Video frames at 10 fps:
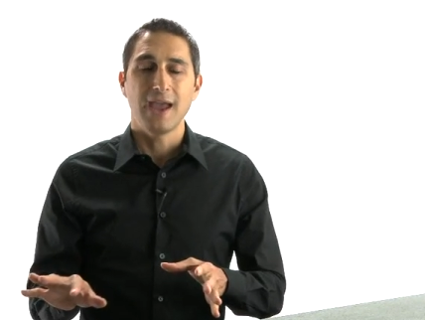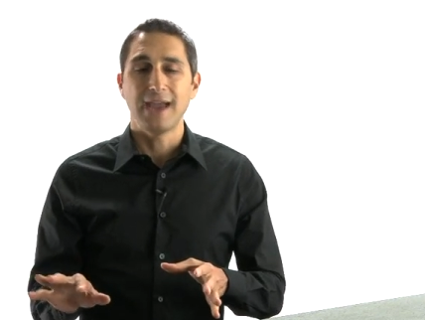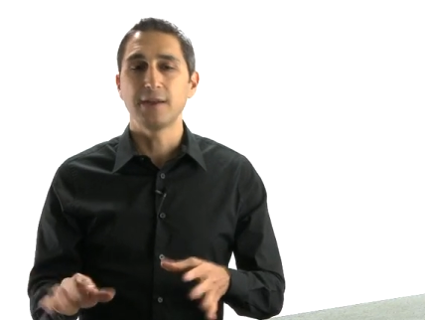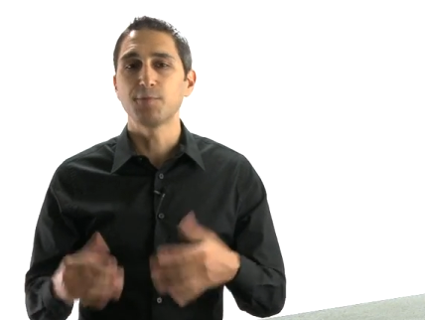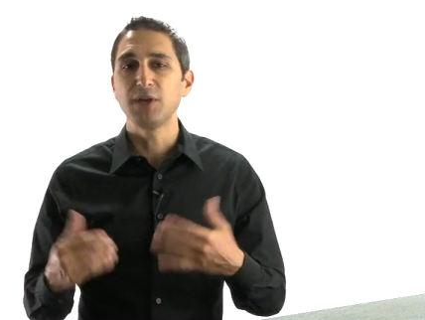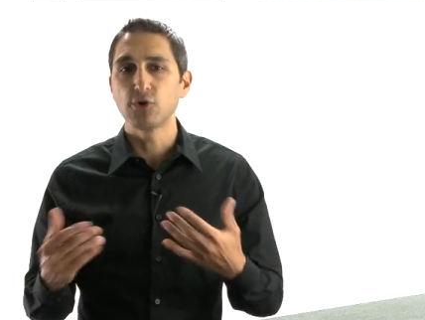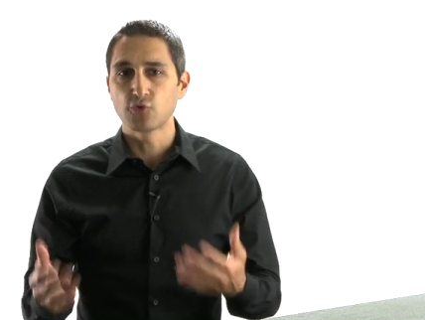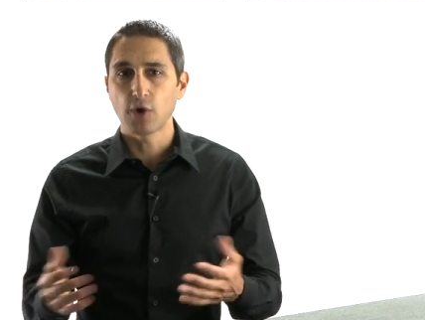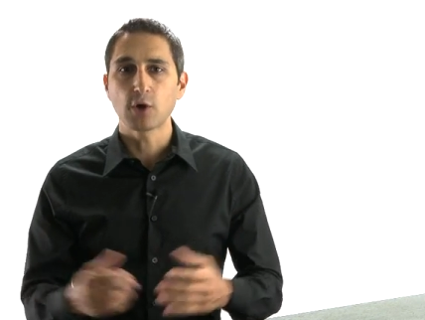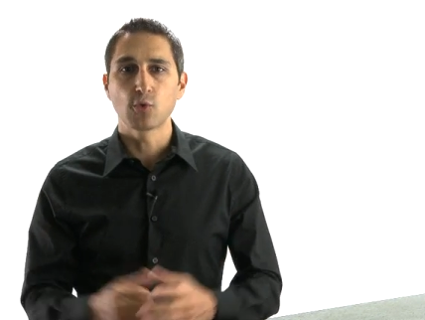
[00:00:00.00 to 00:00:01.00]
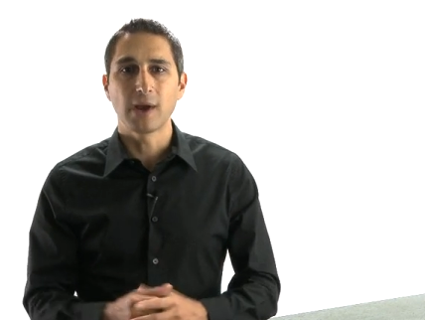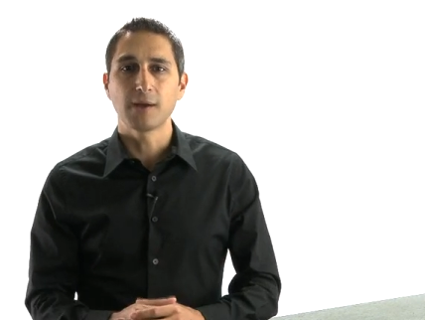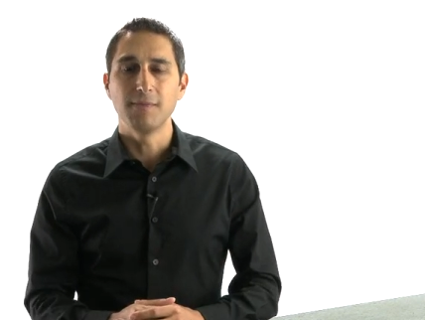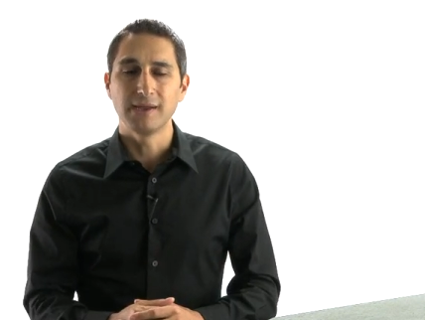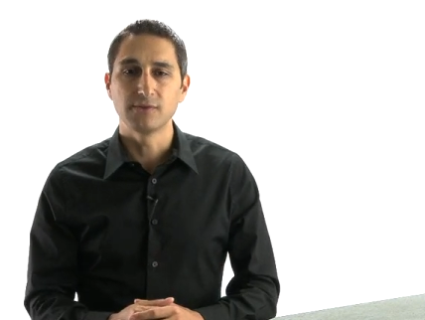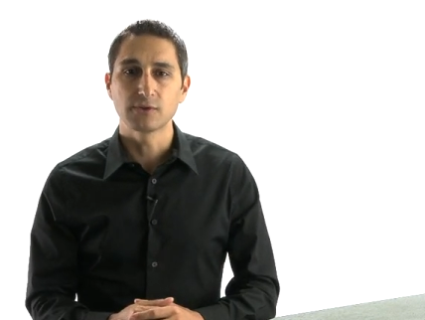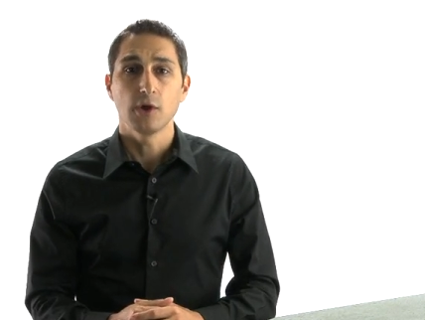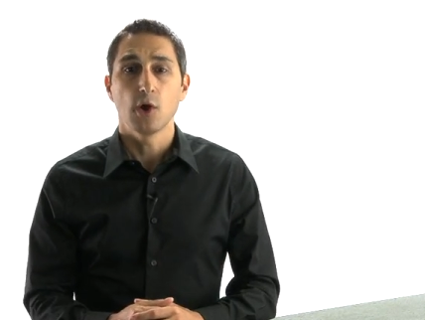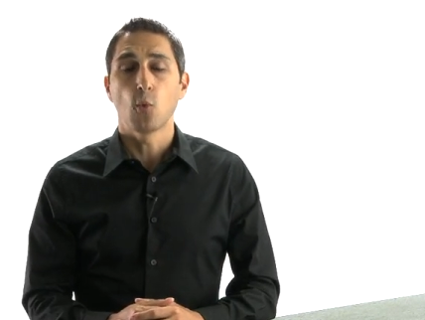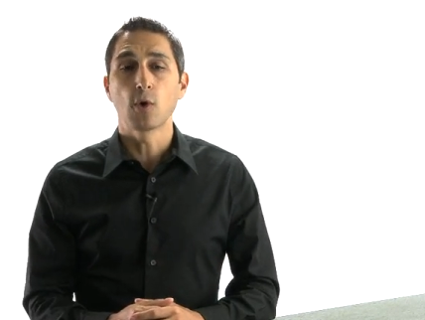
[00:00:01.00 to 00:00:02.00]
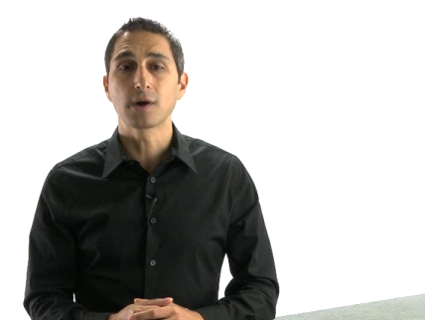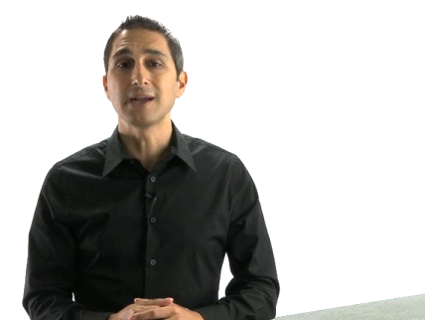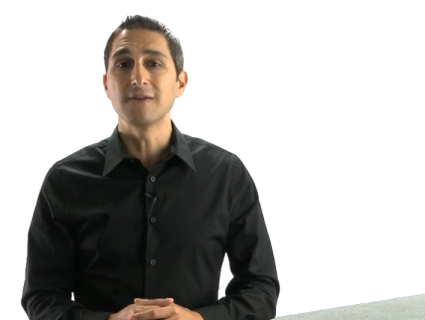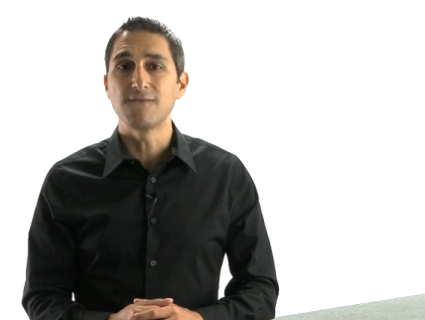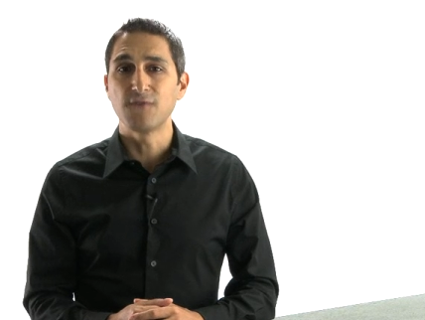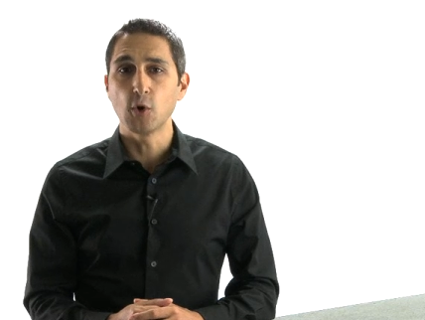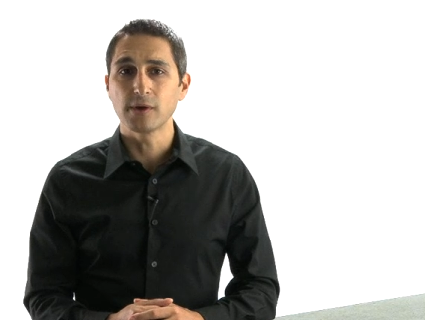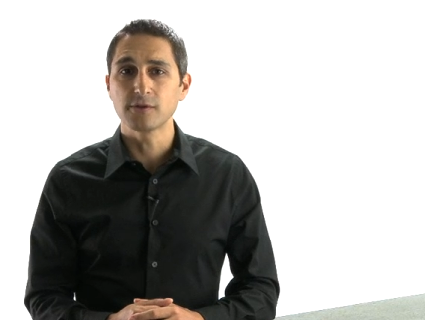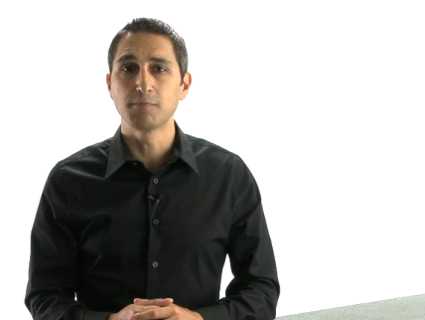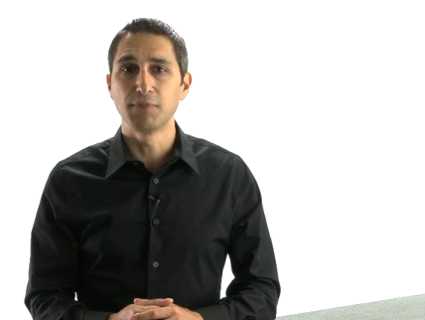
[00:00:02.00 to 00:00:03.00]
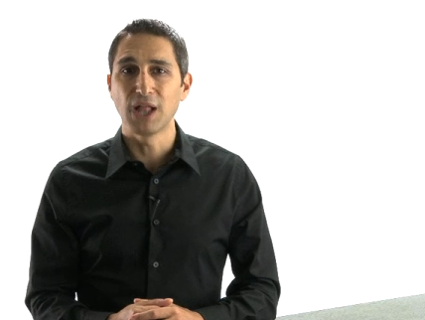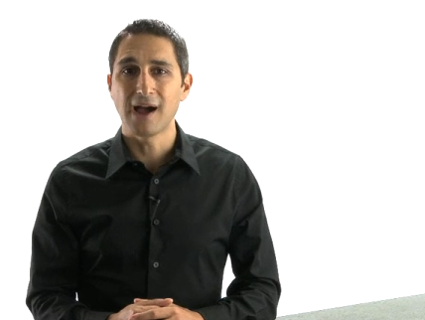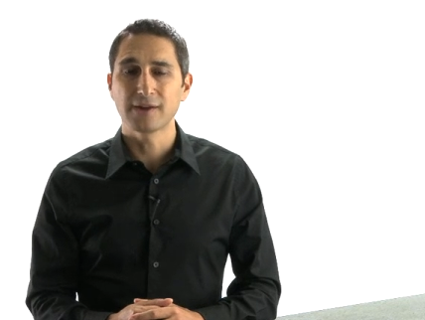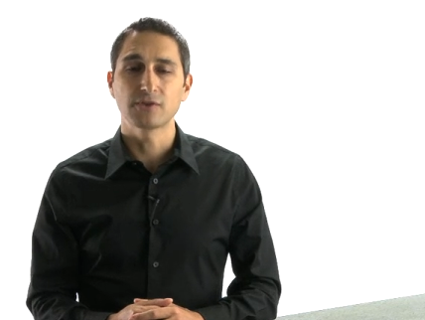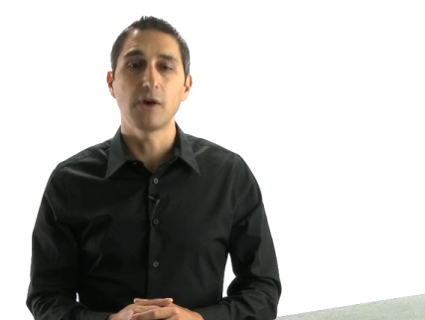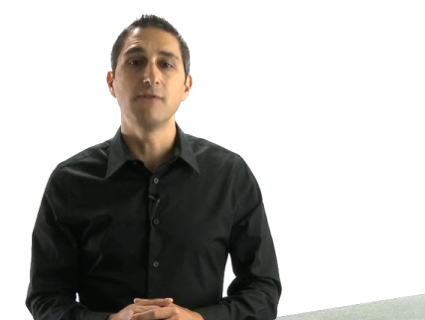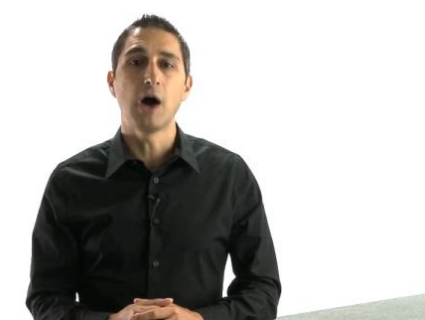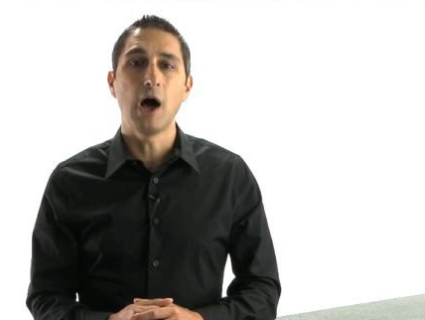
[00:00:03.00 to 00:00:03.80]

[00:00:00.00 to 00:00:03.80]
and as Peter Drucker recommends, work in focused blocks of